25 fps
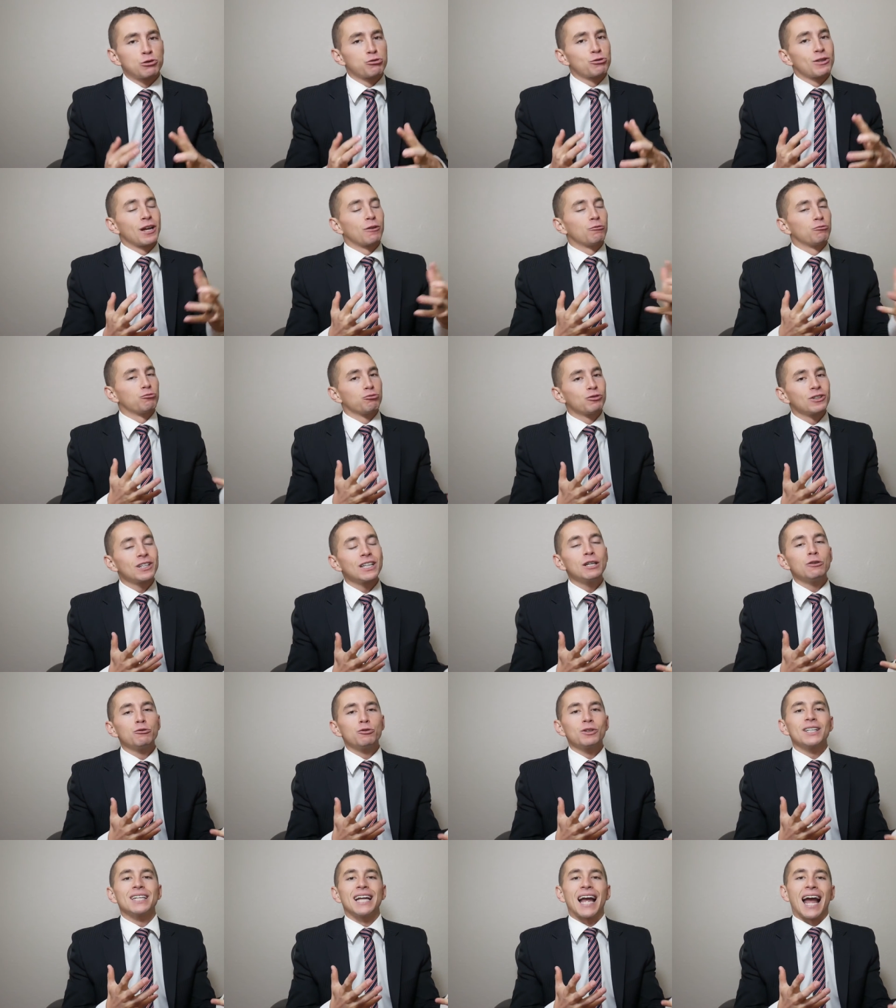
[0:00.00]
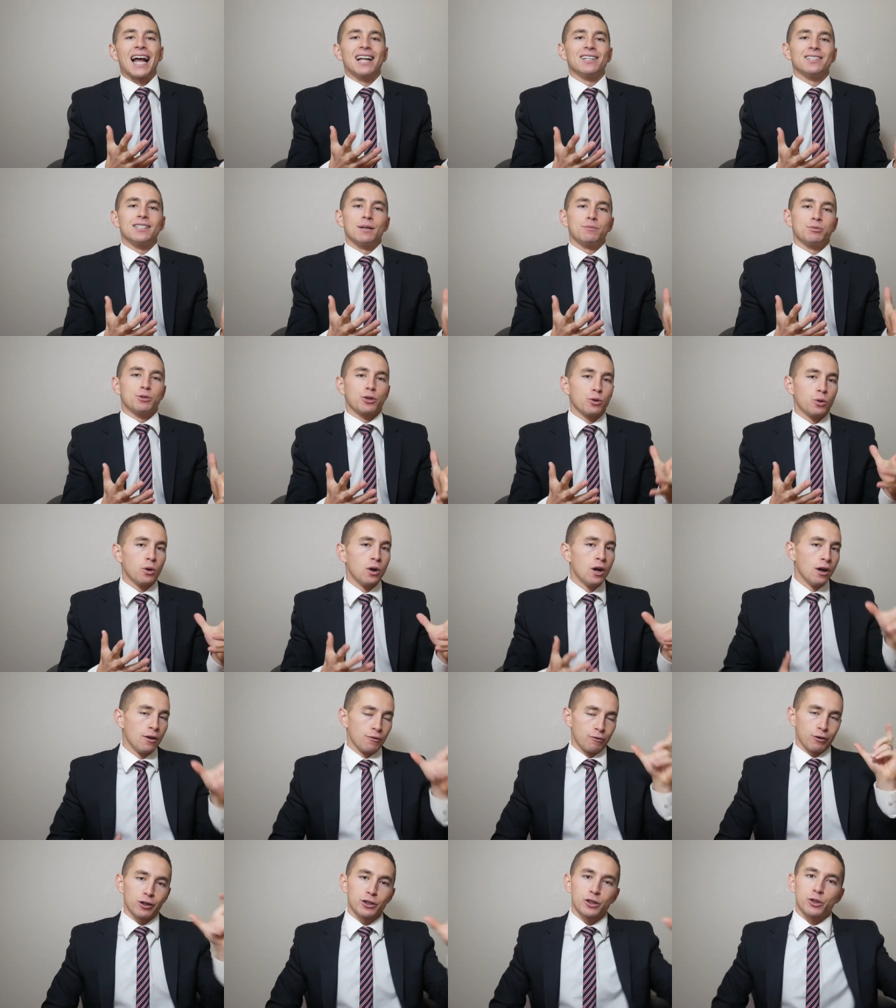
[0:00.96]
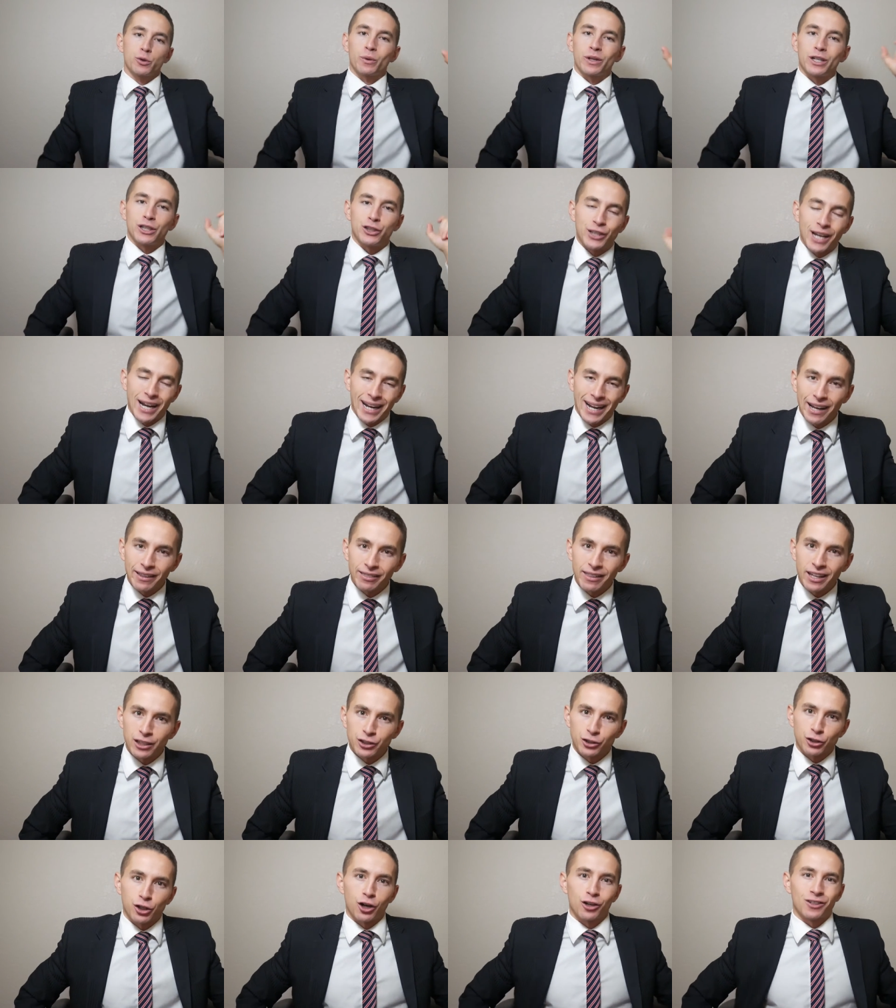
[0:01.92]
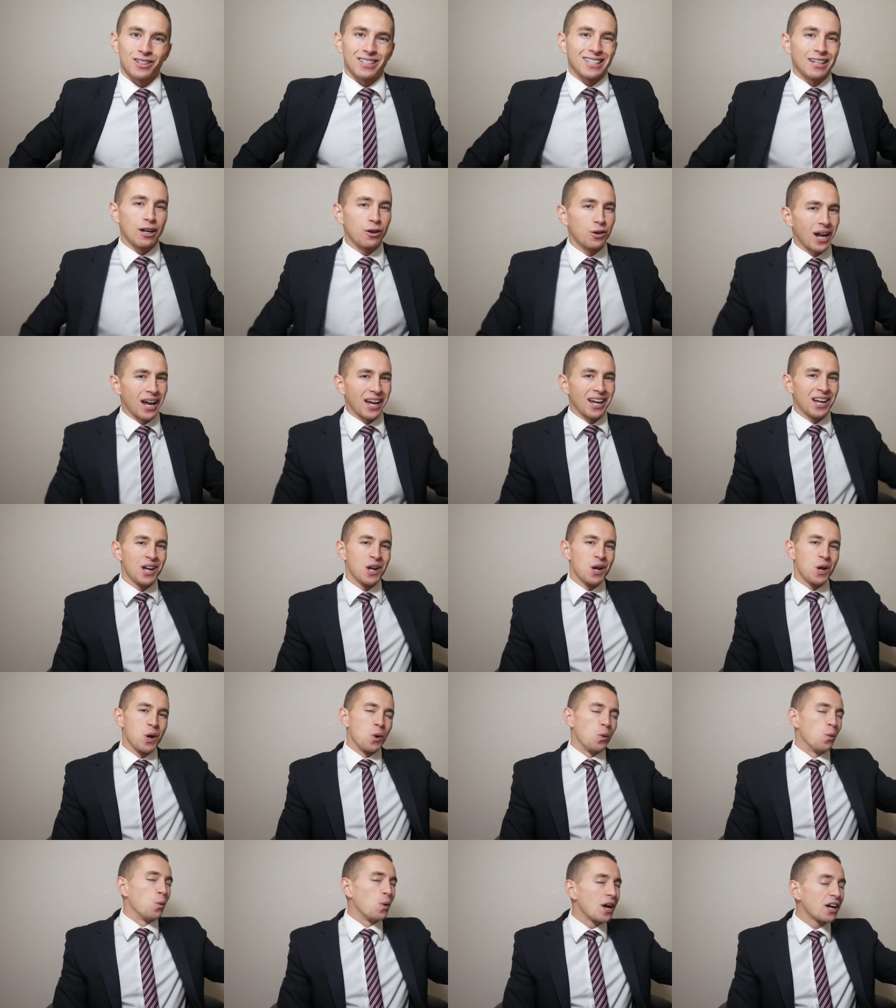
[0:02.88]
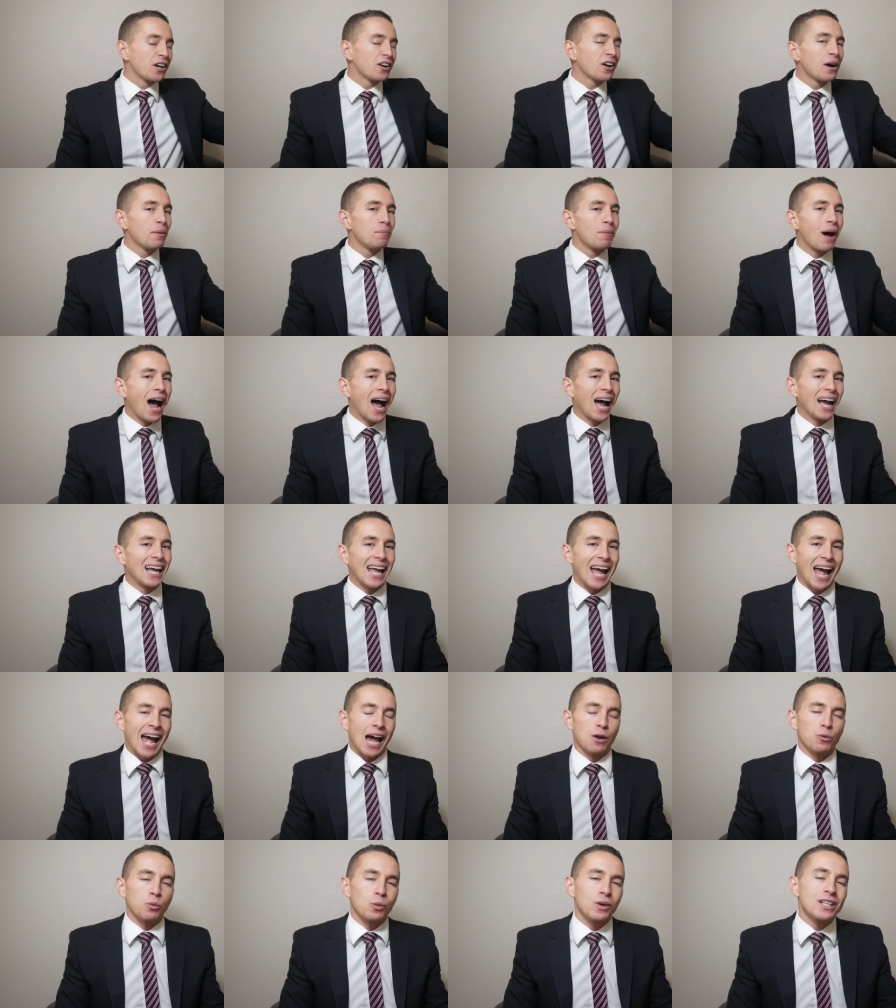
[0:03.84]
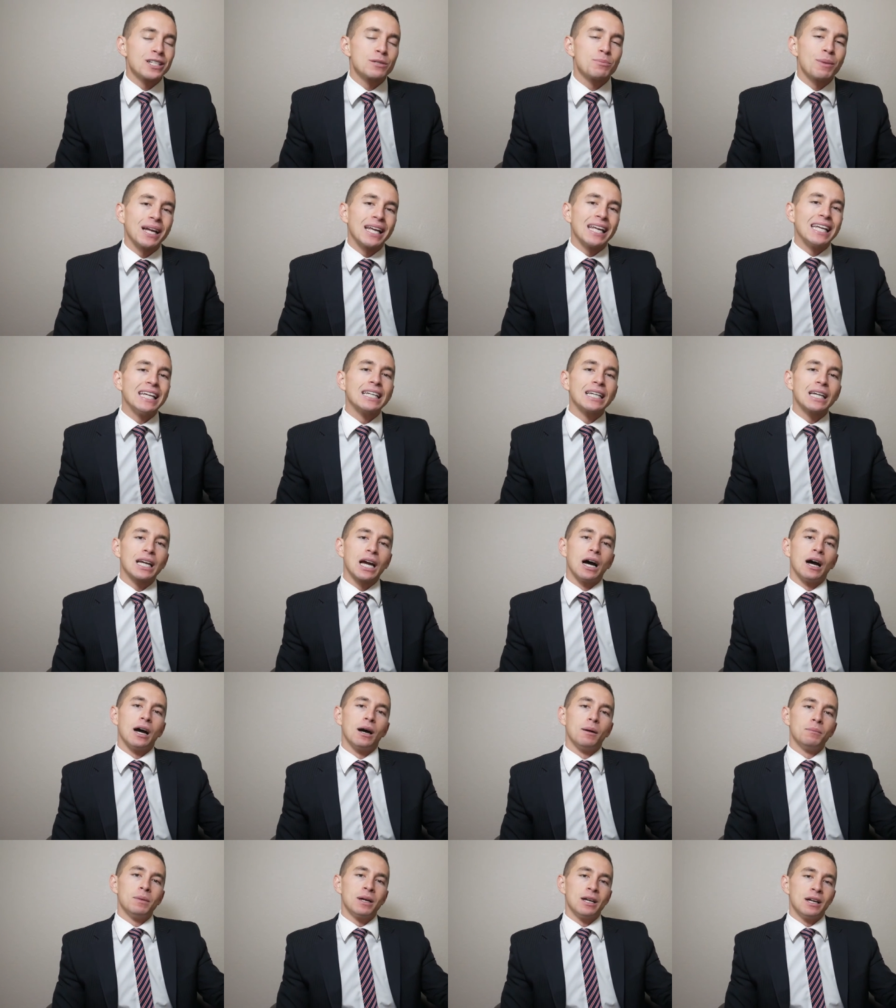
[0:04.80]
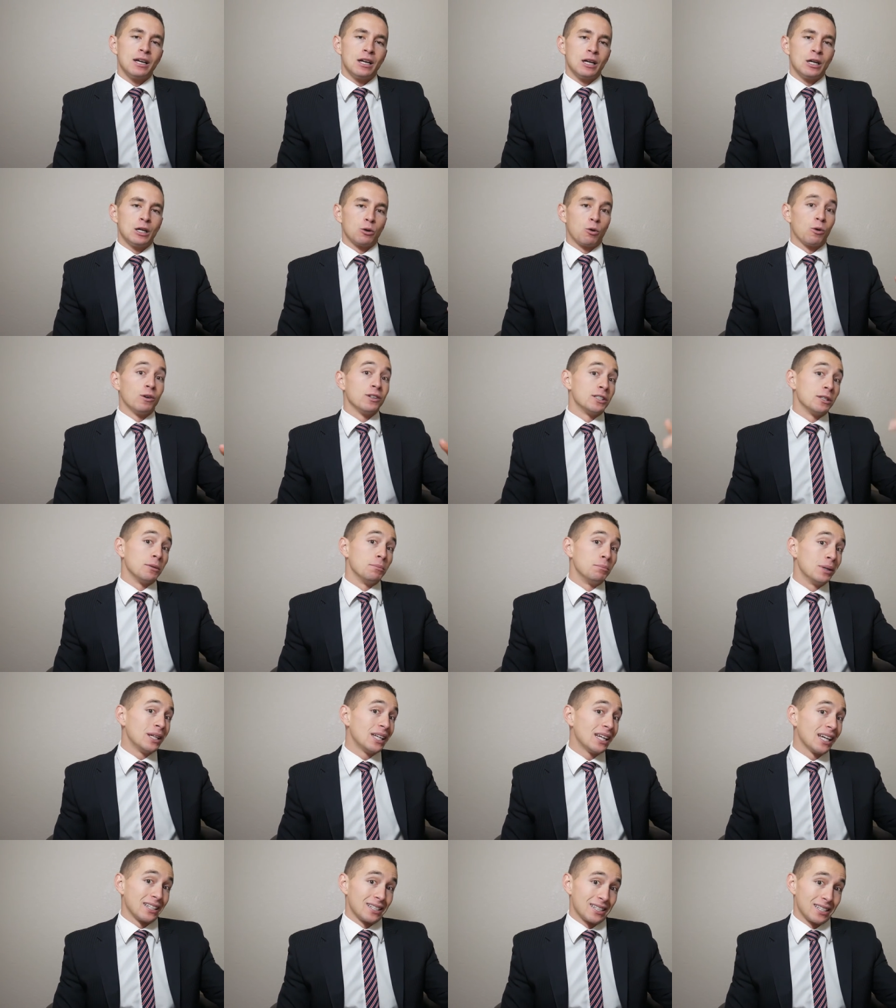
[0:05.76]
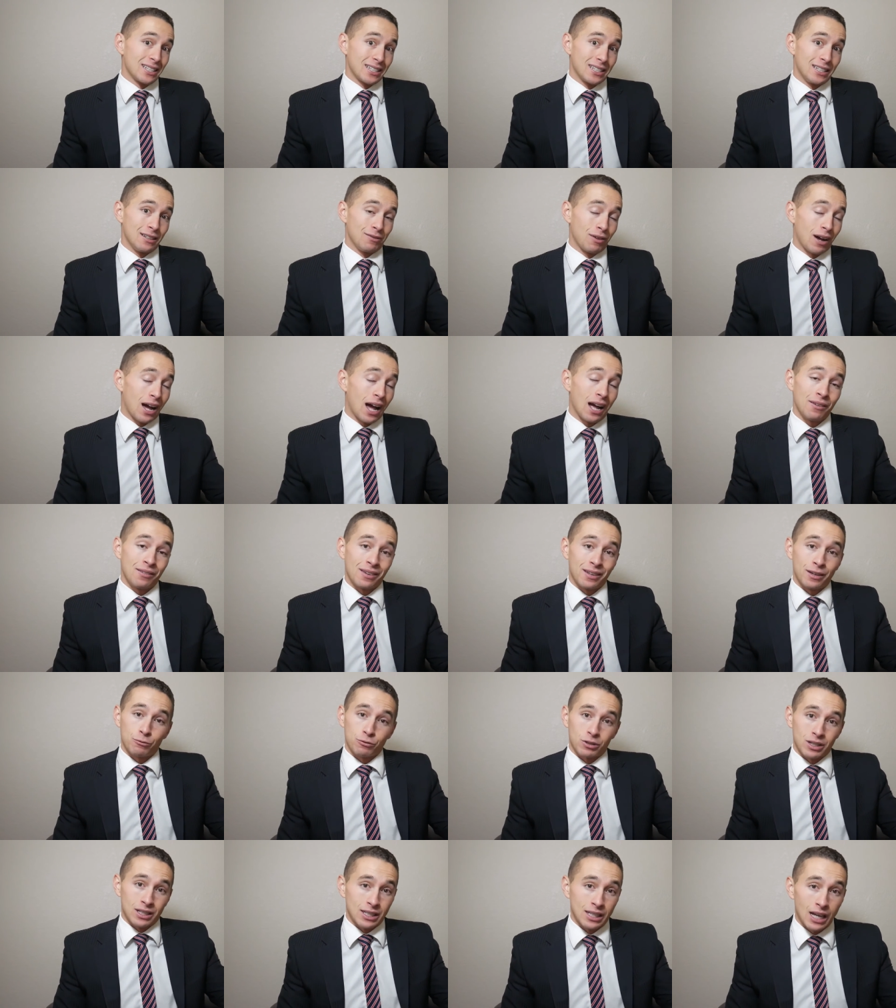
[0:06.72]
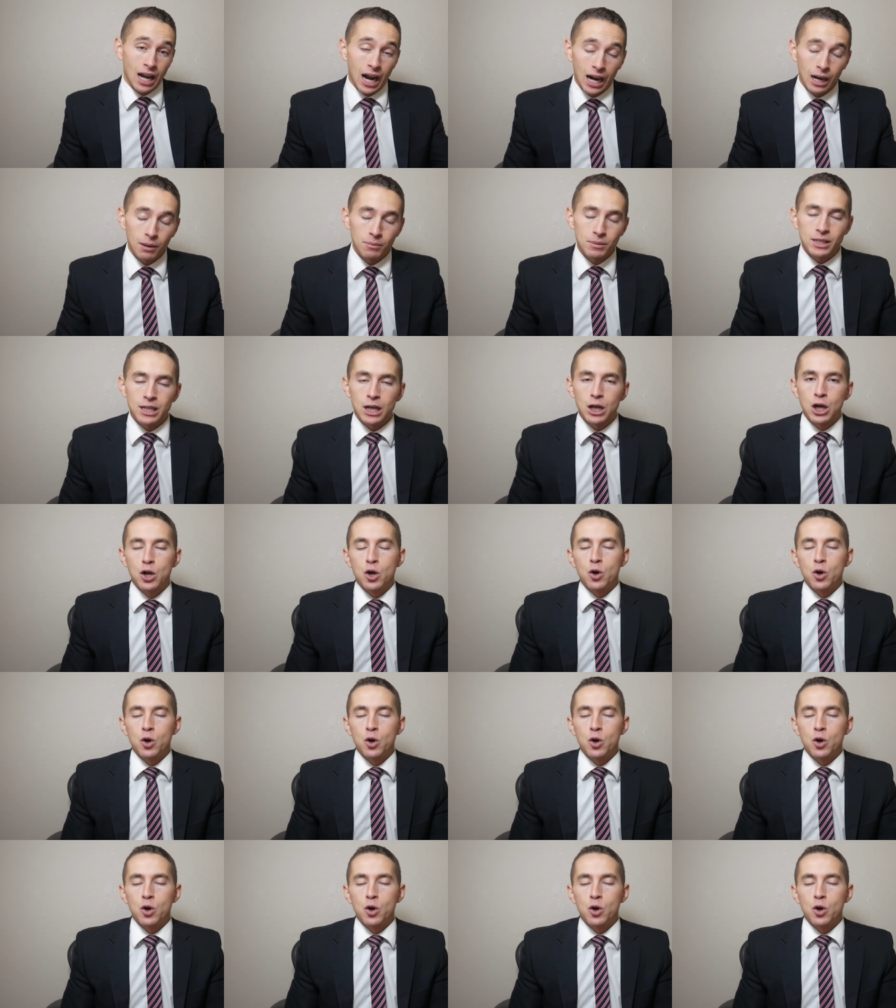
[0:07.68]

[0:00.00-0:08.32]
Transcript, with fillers: So that really, really adds up. So first, you want to check out that chart and say, okay, where am I at? What is my income going to be at 65 and in retirement?